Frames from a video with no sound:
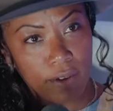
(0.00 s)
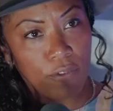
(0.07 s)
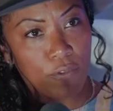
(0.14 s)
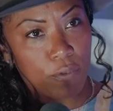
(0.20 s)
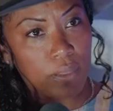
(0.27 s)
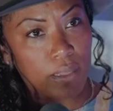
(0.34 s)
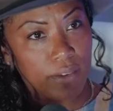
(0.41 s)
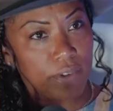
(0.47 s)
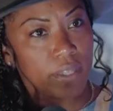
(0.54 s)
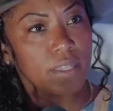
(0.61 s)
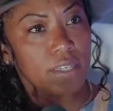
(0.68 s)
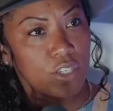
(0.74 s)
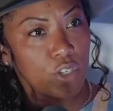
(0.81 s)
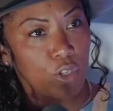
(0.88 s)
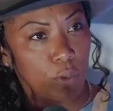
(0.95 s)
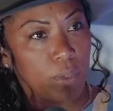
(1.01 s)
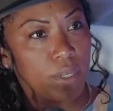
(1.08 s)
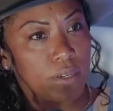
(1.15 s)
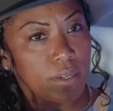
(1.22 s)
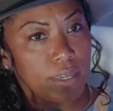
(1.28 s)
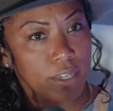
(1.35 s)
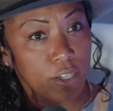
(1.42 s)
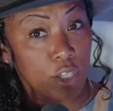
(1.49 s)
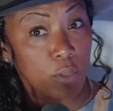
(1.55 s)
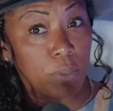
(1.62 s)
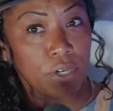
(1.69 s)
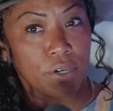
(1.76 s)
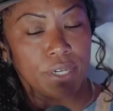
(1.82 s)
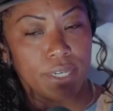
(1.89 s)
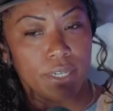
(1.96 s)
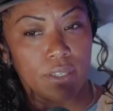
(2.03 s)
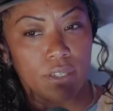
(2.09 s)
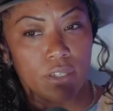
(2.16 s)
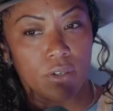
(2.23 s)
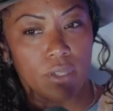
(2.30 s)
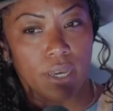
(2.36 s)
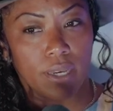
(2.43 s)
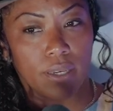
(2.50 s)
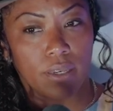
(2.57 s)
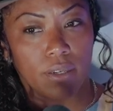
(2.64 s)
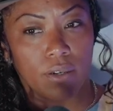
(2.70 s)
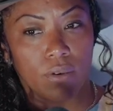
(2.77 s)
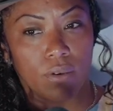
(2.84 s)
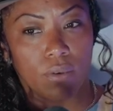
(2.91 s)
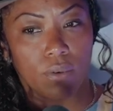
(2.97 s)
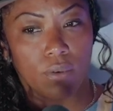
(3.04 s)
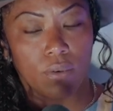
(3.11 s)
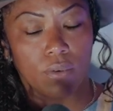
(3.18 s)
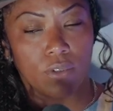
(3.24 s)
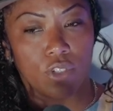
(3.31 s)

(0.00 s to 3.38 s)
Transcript: of living this human experience, you're like, you know,